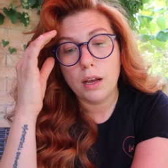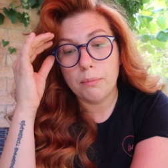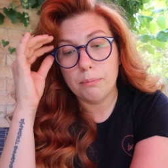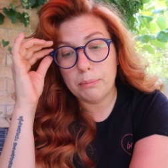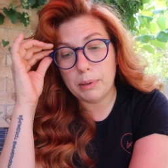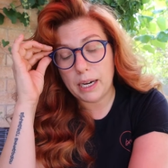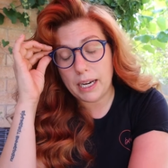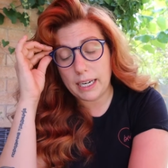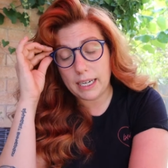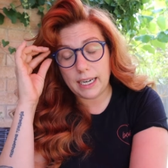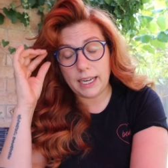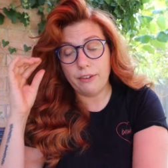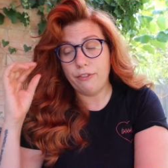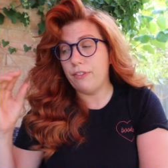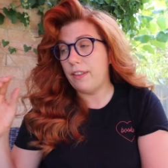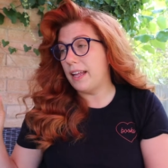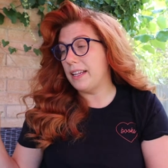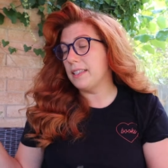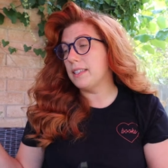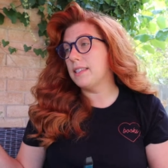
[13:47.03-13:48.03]
But if
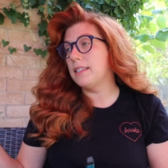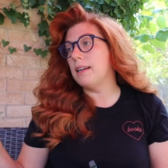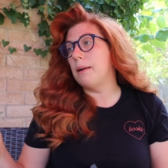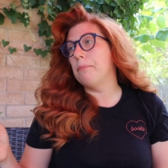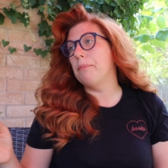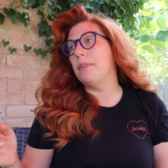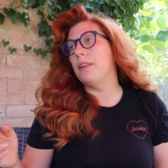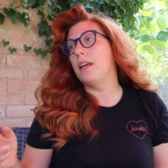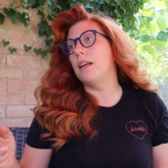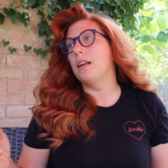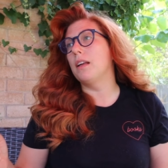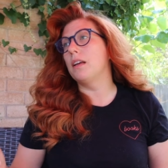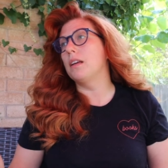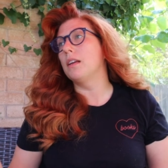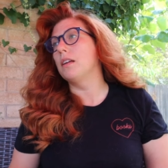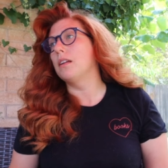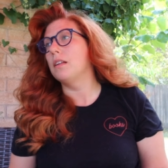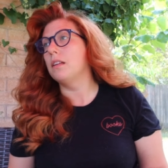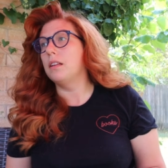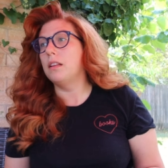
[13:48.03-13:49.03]
that's
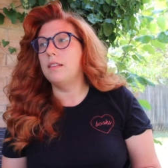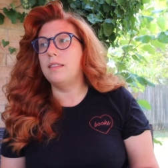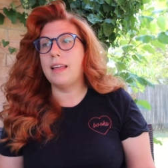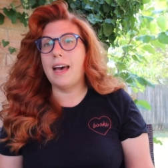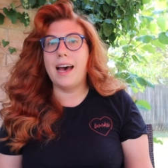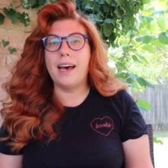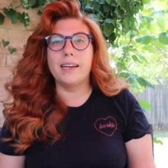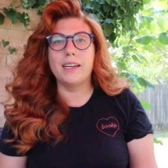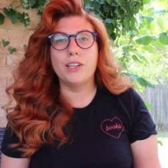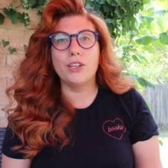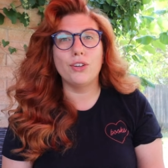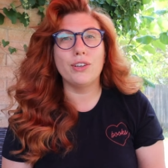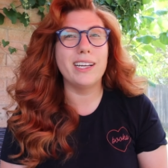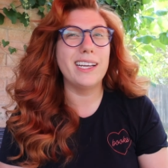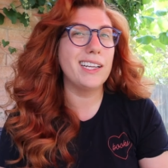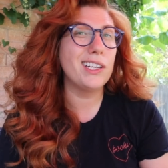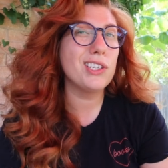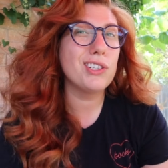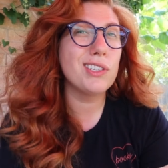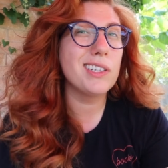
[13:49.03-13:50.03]
something that you're
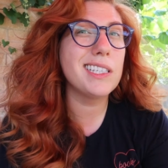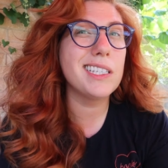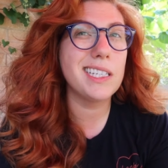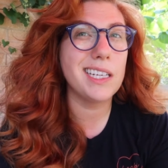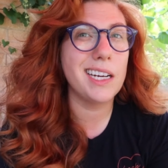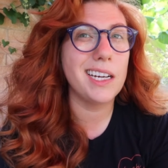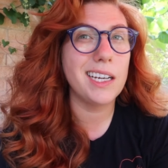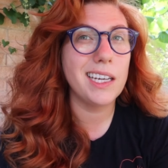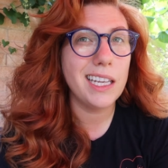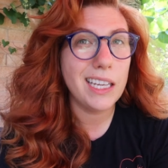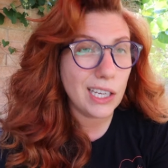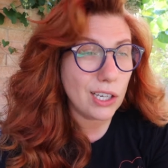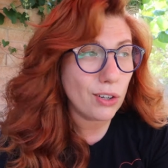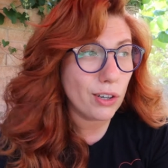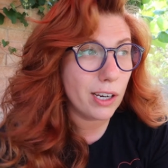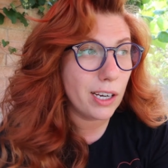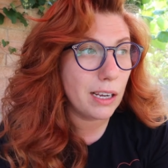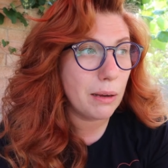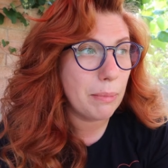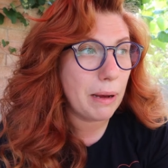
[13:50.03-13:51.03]
interested in
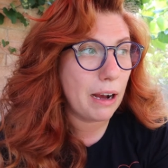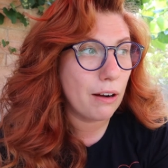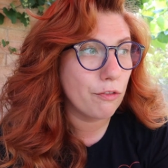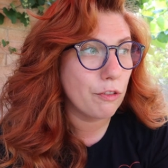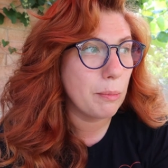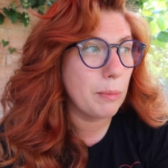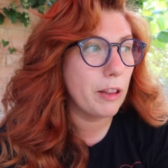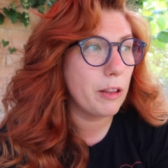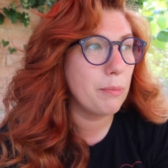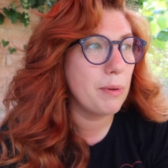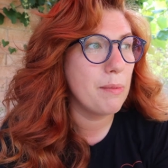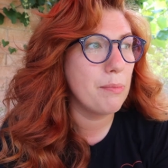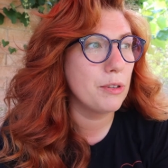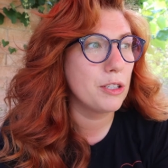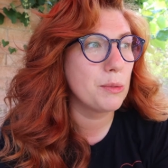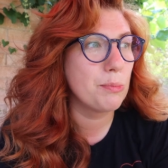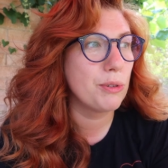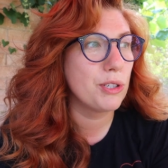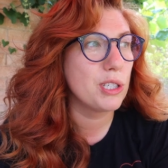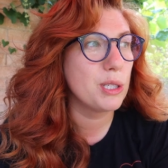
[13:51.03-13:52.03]
hearing about from other
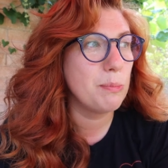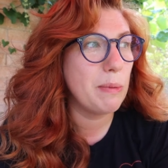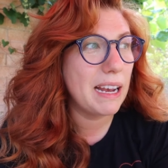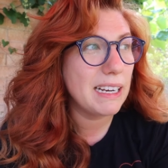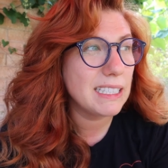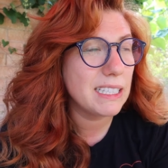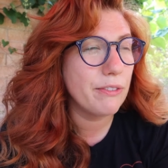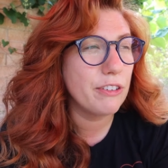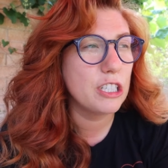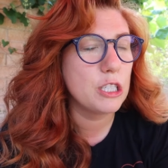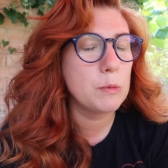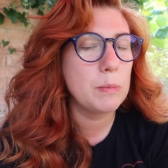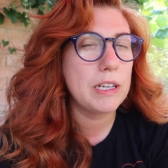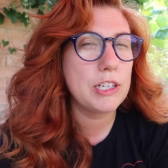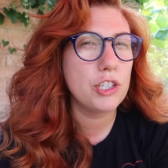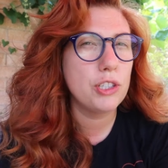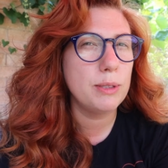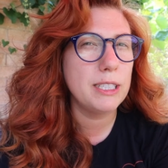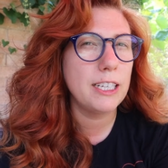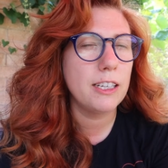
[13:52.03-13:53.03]
people's perspective, and
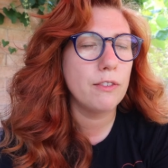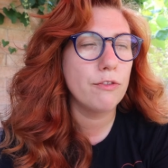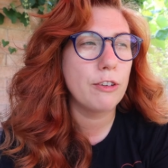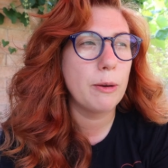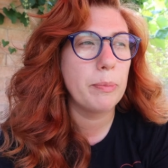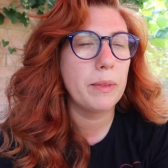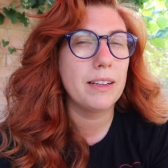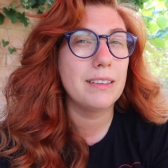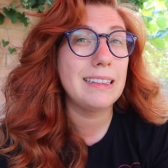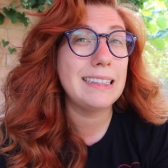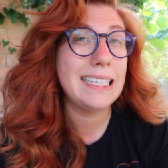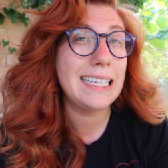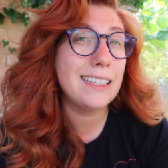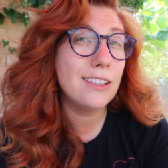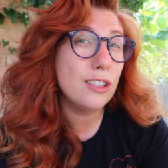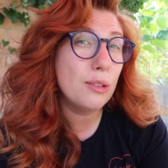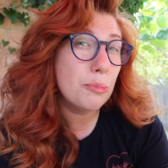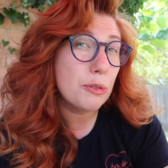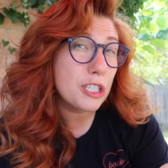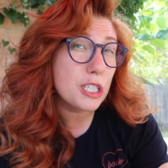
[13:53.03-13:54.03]
especially from the
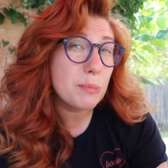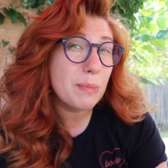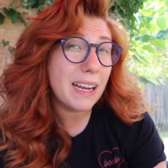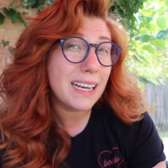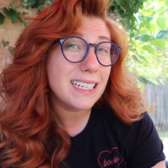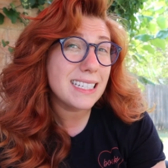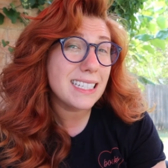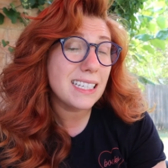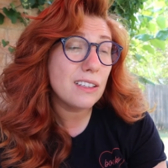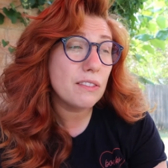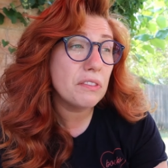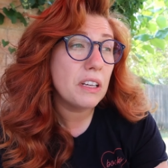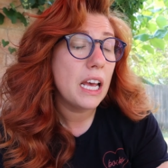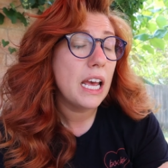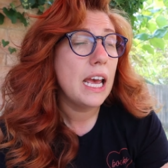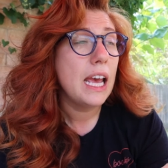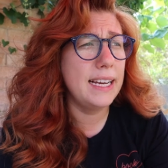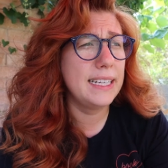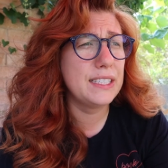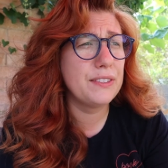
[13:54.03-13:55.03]
legal perspective,
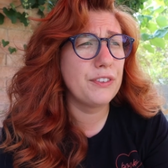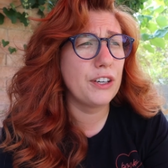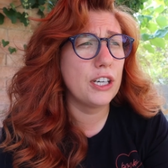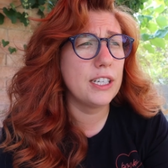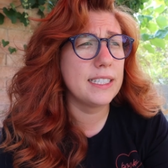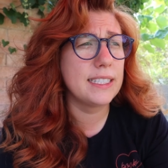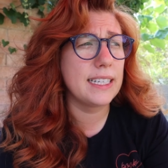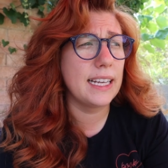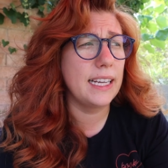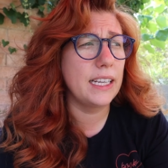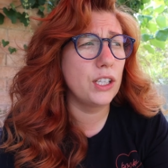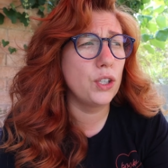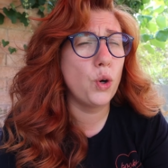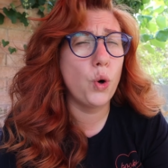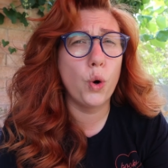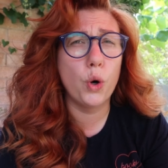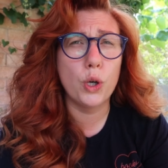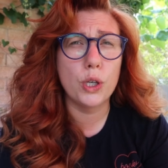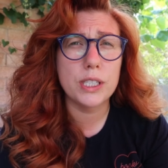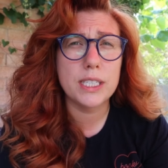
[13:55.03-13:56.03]
as far as like
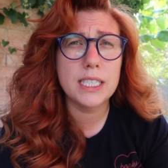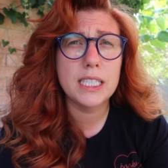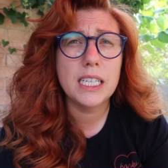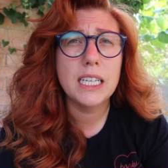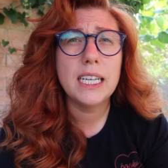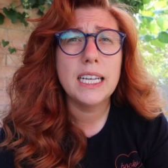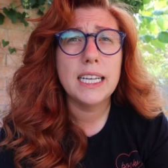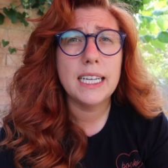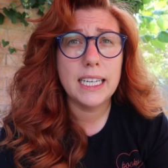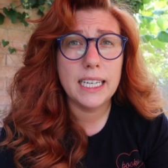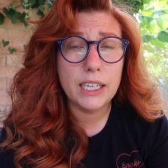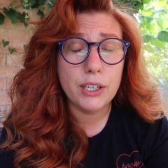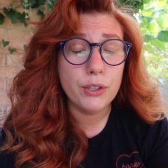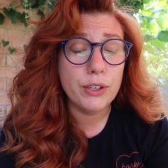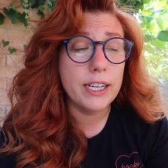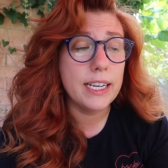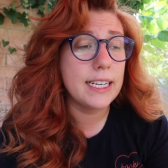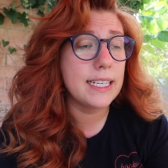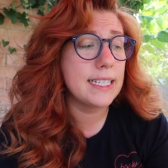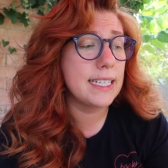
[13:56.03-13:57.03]
court
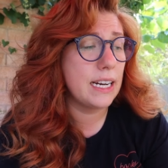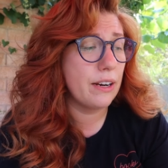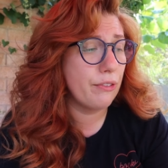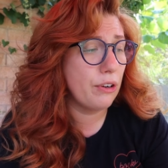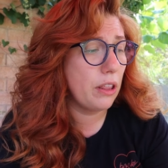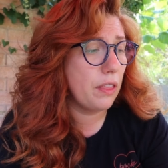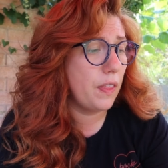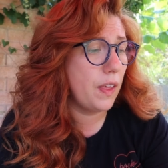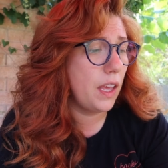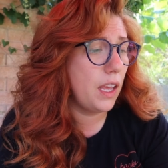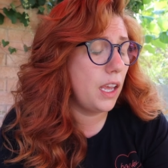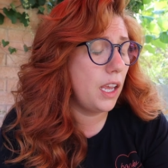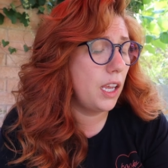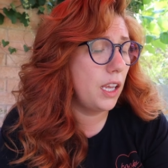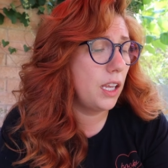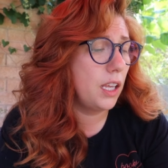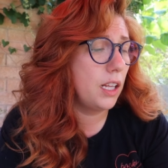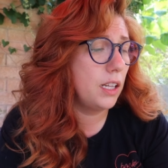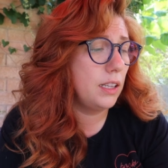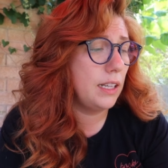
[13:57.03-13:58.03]
hearings and
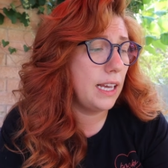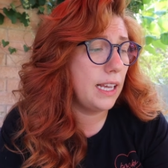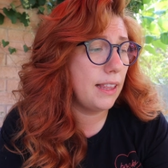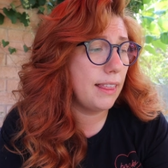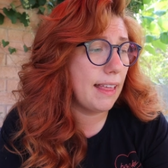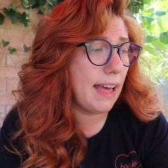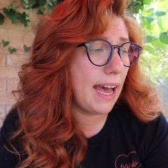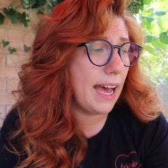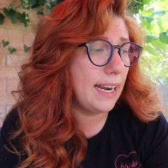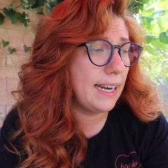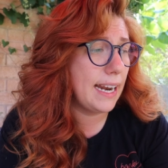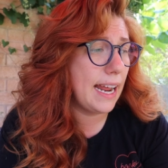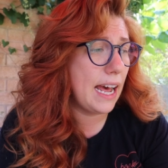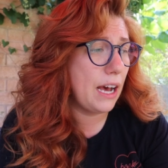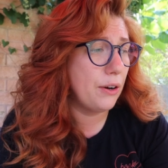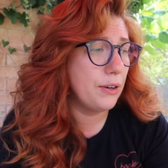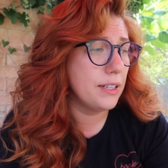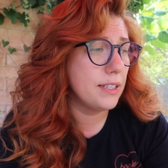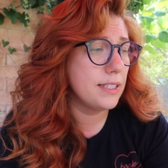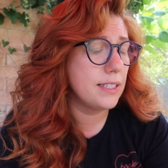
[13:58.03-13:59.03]
everything like that and
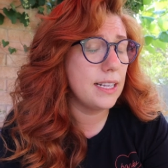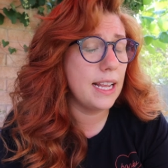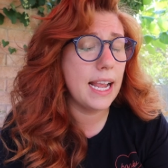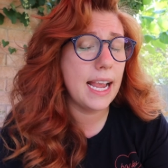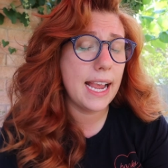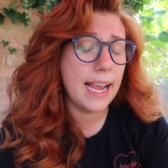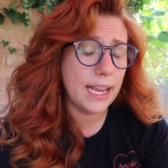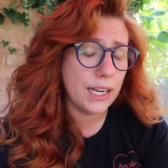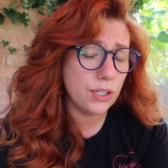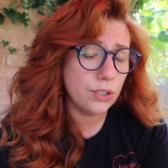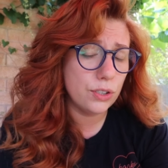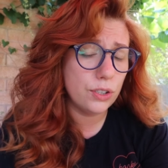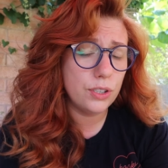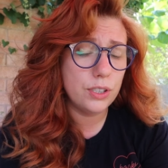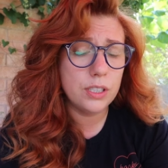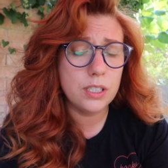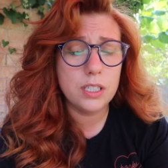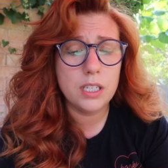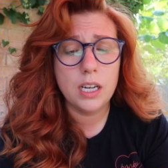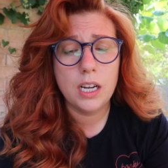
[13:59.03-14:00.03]
how it's
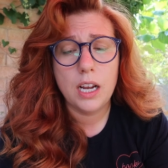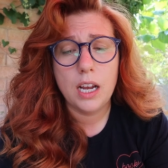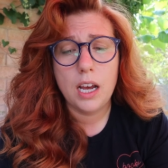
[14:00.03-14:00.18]
handled.